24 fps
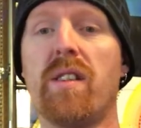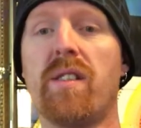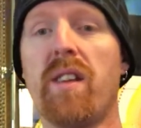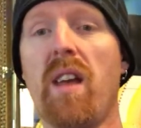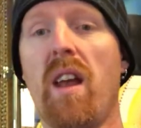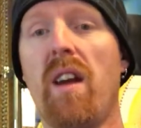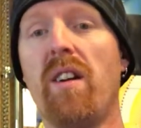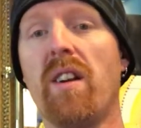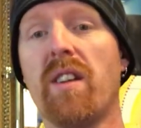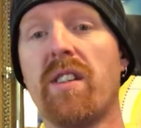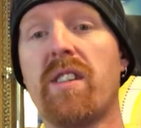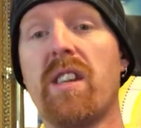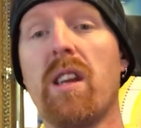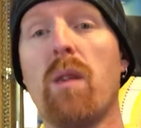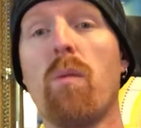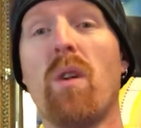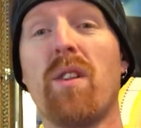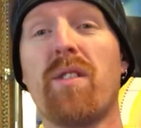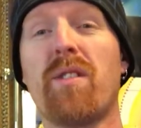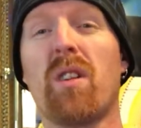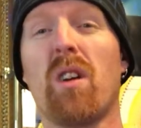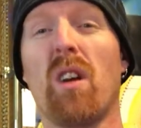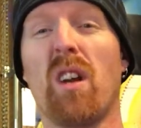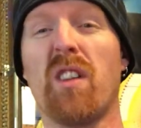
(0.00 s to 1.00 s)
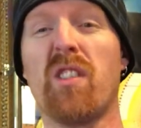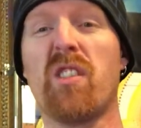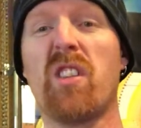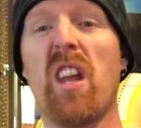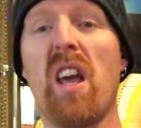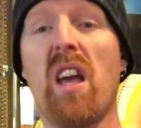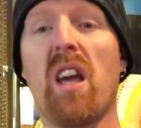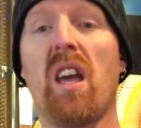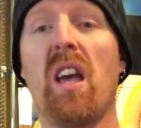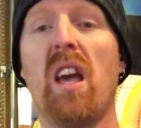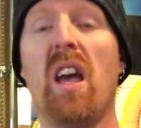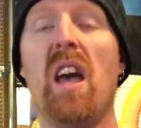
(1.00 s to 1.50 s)
and center to see what's going to
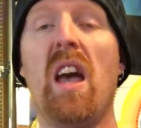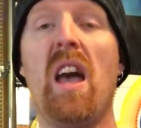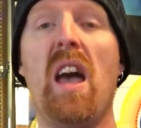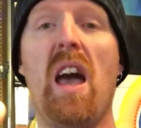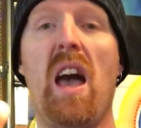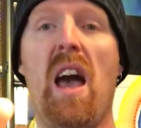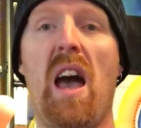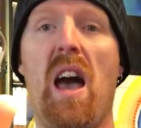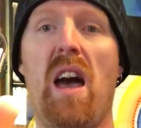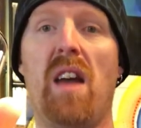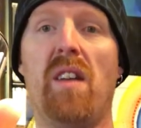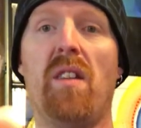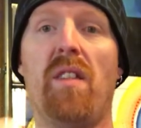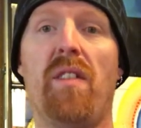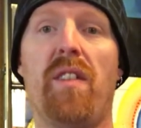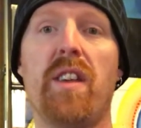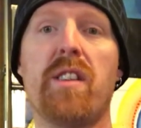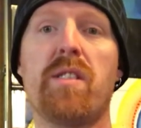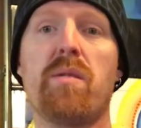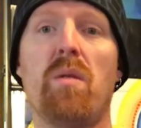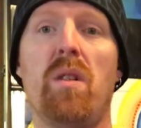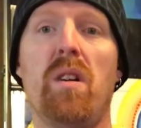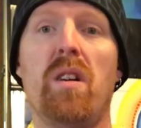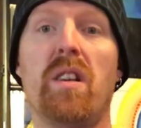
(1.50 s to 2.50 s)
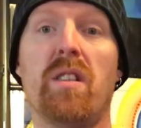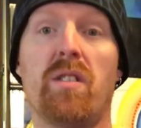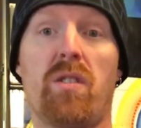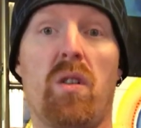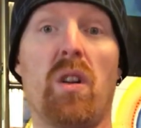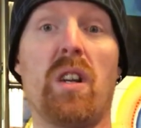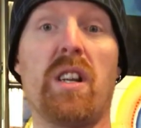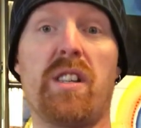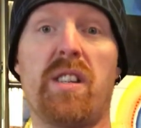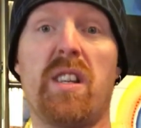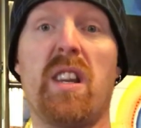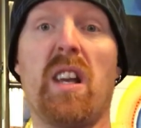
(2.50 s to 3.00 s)
stick, and this one is going to